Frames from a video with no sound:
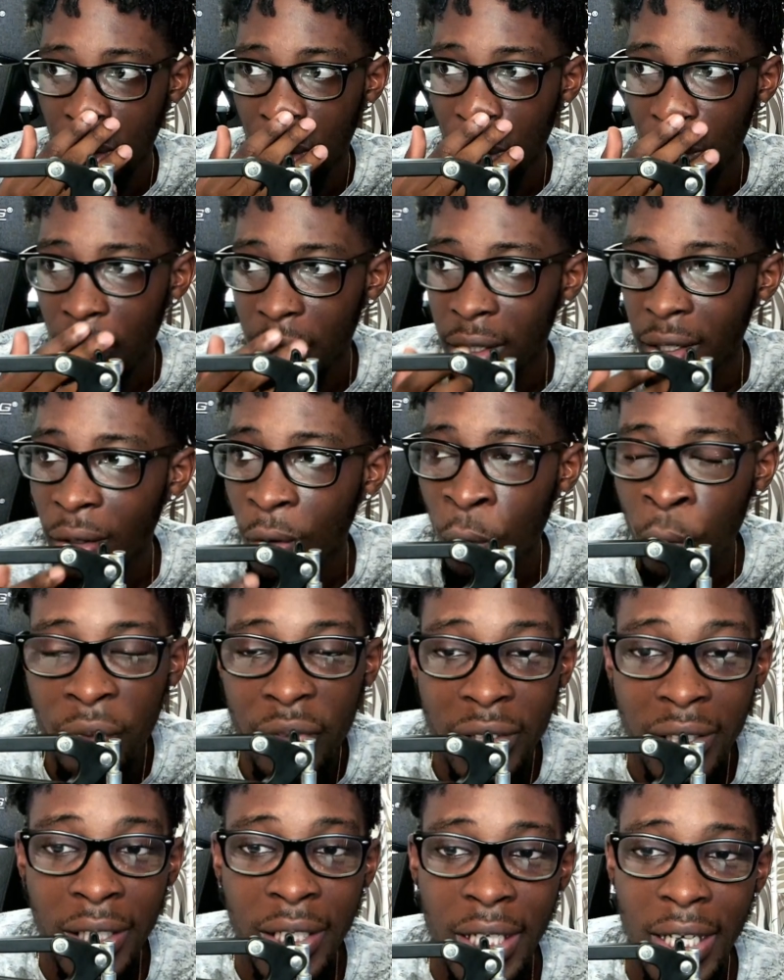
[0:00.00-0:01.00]
or
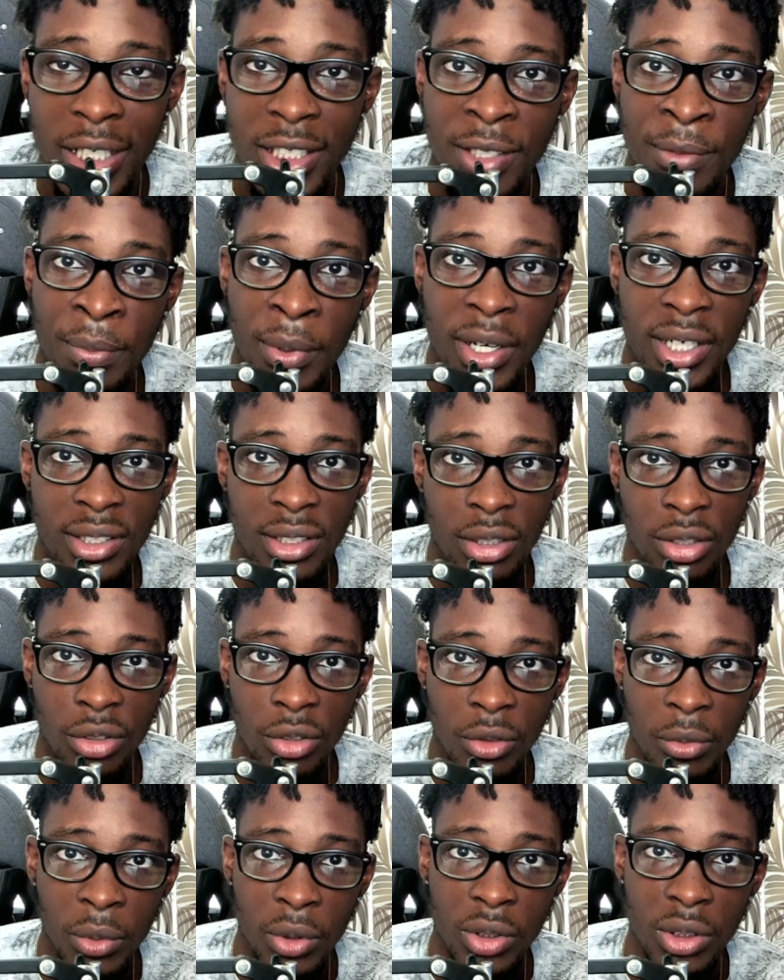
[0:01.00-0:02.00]
overly expressing
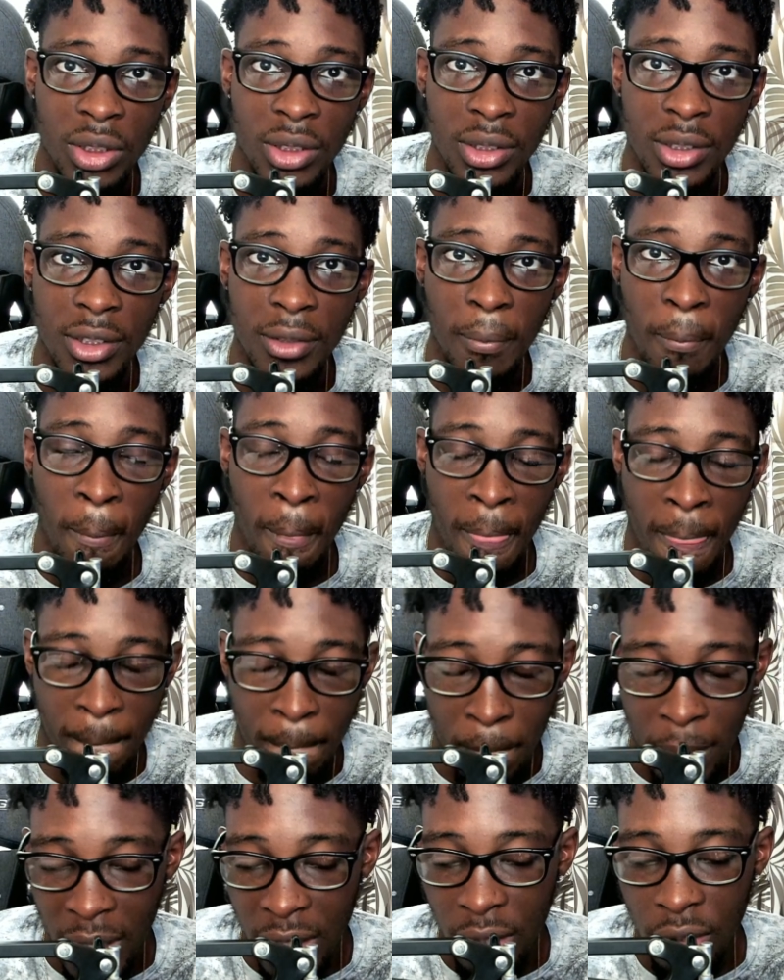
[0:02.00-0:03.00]
your emotions.
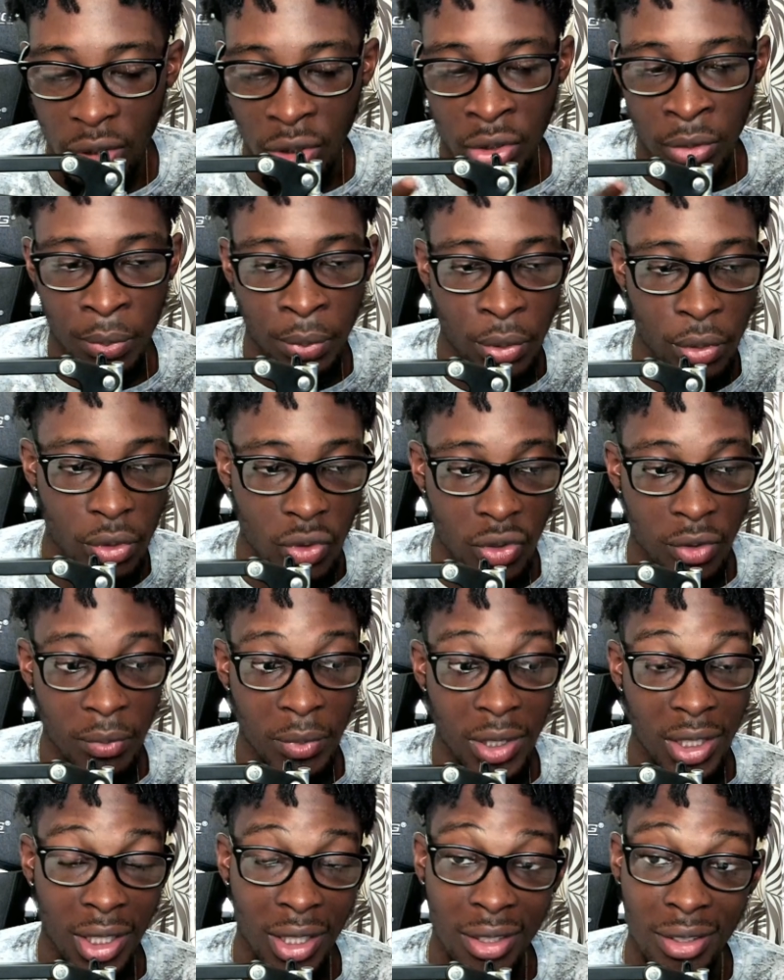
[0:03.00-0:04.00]
Men are supposed to
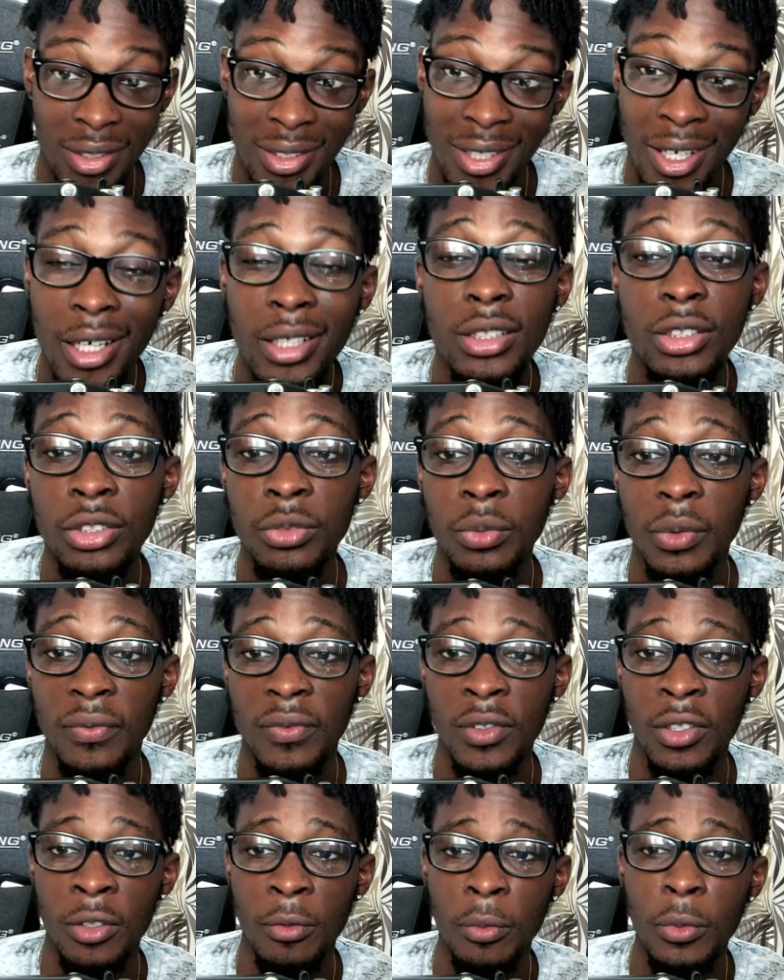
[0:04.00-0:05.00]
be in touch
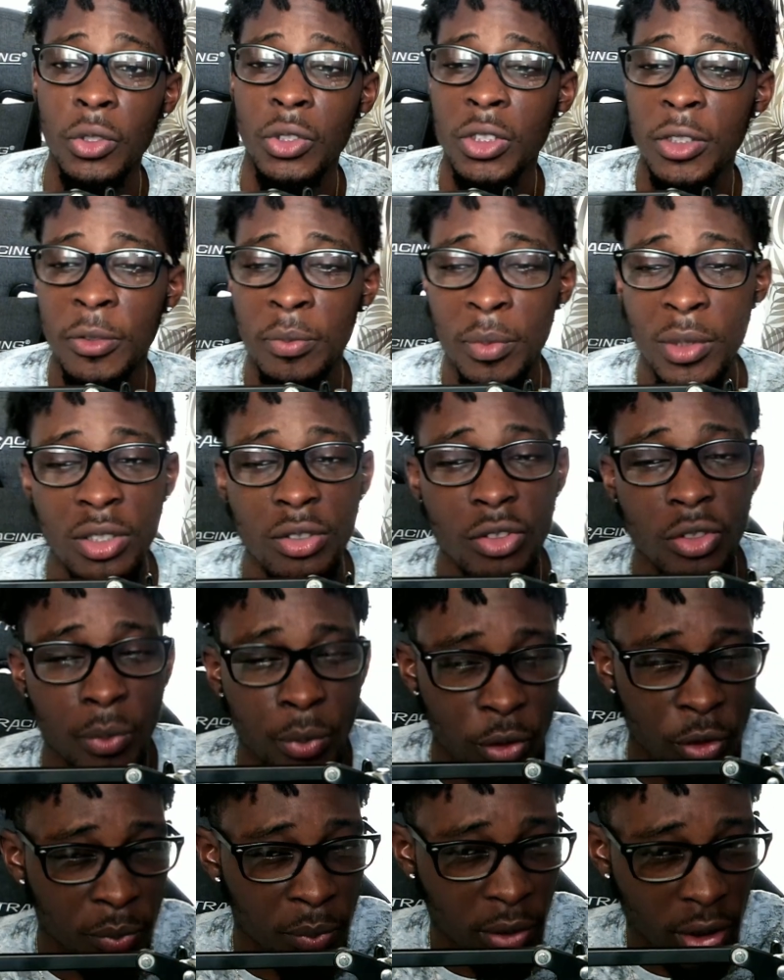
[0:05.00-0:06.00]
with their emotions. Men are
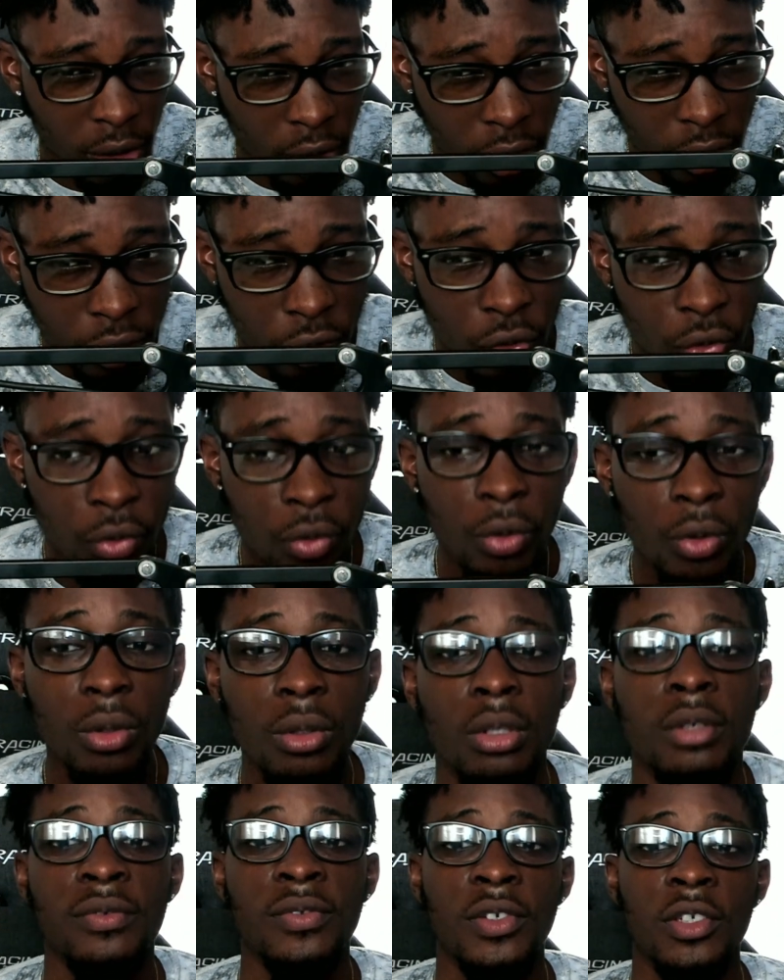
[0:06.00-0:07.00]
supposed to be in
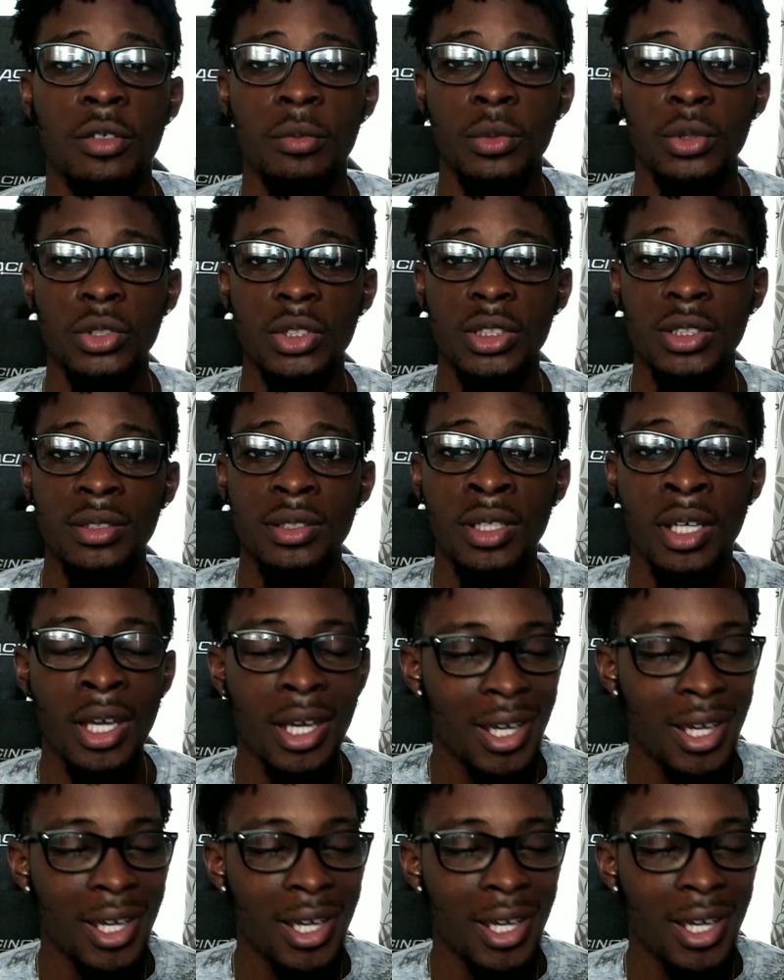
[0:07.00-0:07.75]
control of their emotions.